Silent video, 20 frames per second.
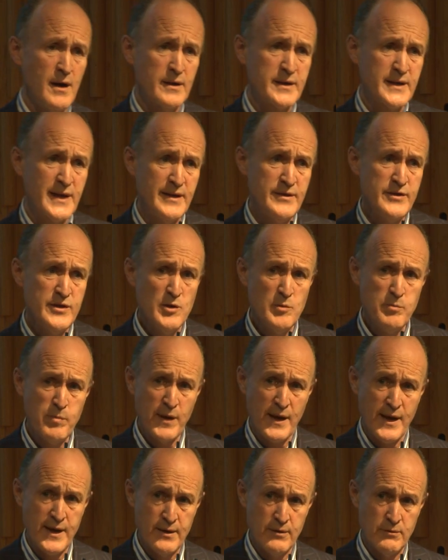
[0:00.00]
Can you
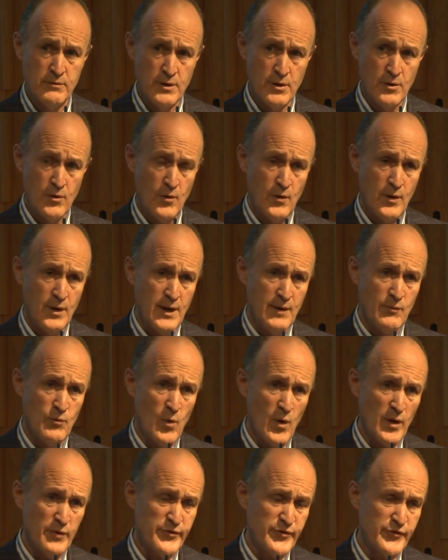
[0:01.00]
play a role, and
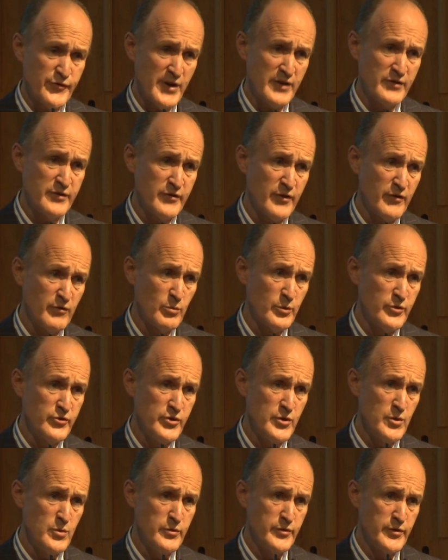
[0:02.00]
what strategies would
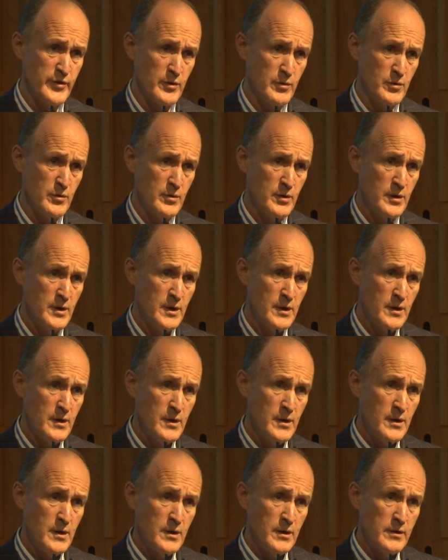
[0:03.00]
you do
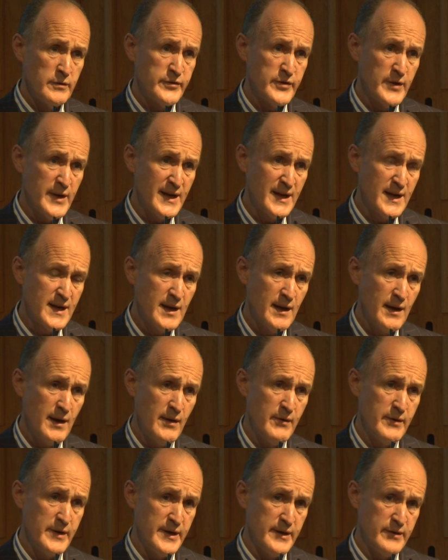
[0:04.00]
to
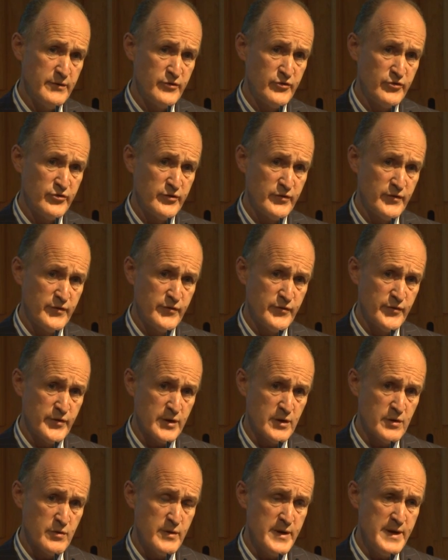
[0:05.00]
encourage the
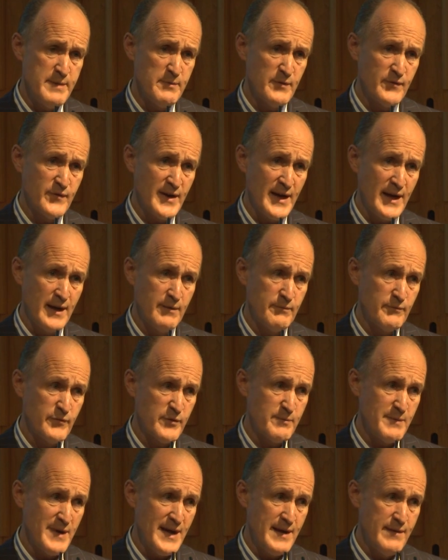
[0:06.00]
cream of talent
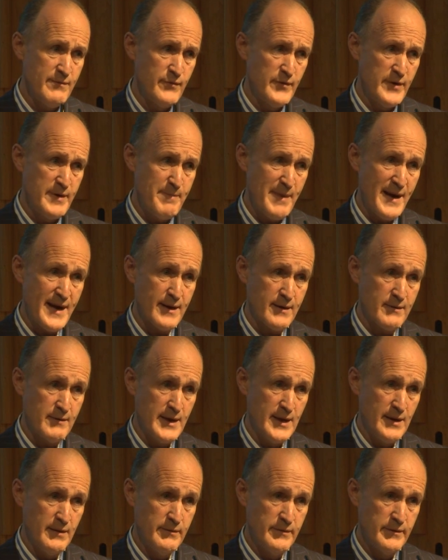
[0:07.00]
from every
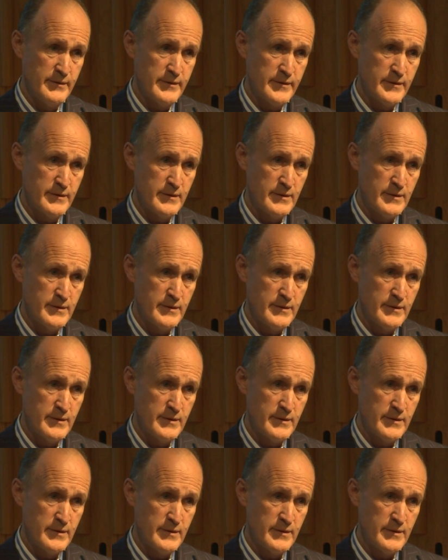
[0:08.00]
background